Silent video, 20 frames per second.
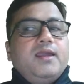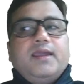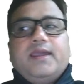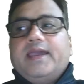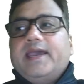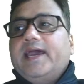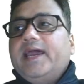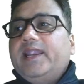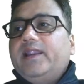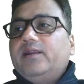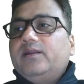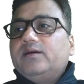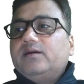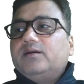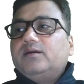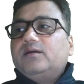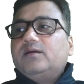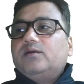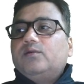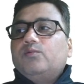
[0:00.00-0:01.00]
and
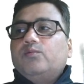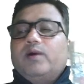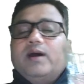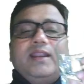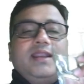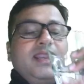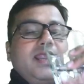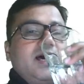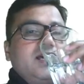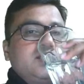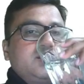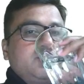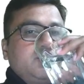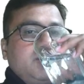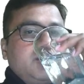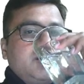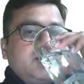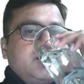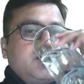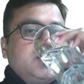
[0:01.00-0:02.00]
one last
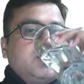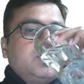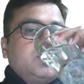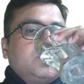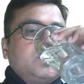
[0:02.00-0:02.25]
question